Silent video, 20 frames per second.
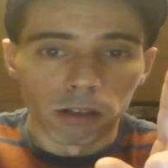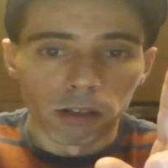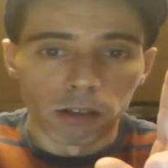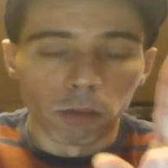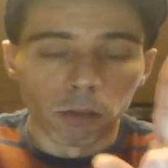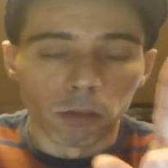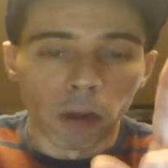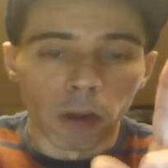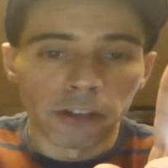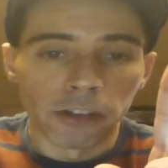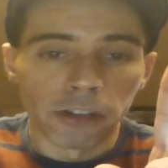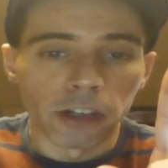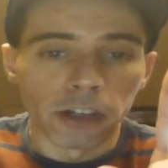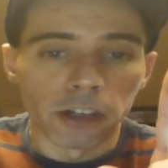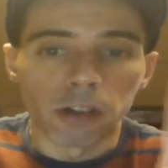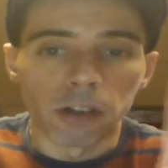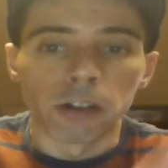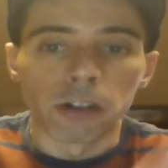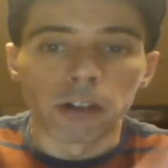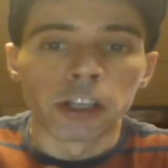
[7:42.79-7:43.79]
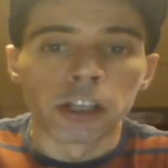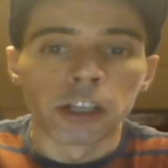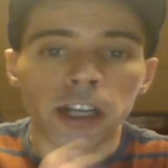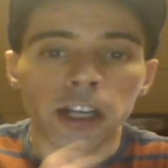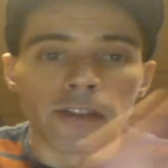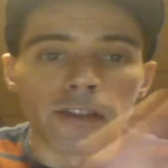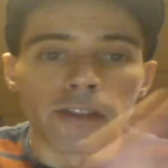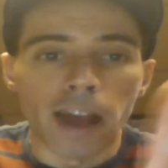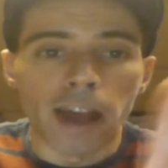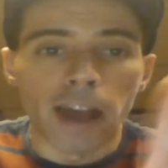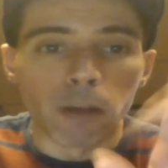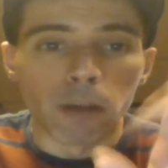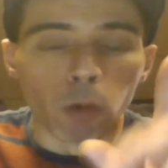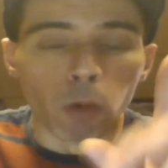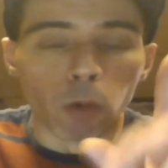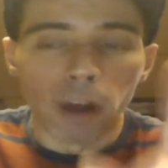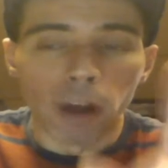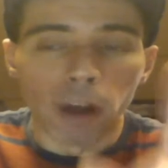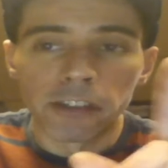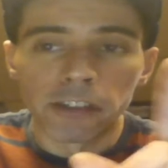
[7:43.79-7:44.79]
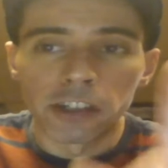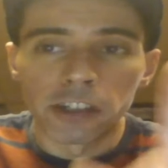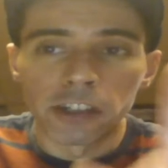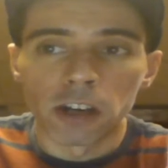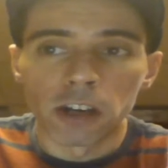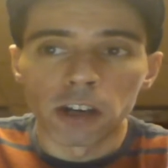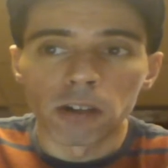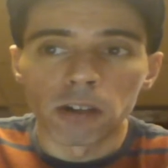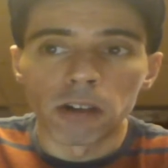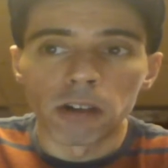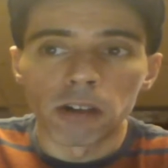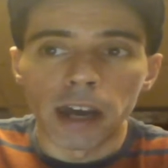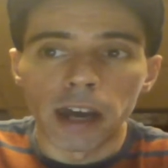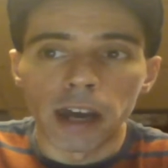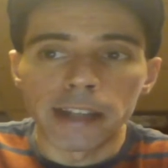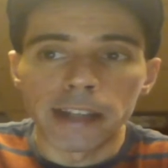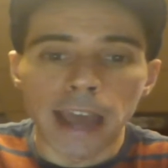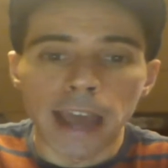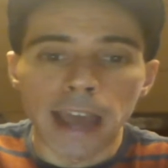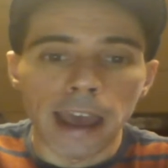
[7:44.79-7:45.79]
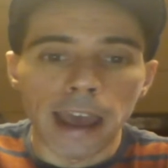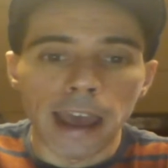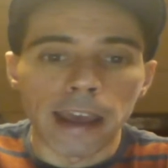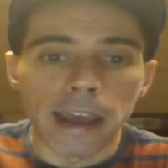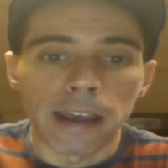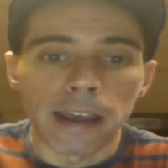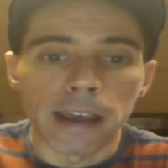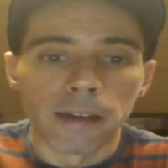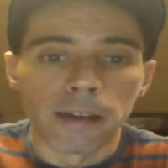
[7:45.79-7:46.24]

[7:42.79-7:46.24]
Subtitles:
One circle. You're going to invite one circle a day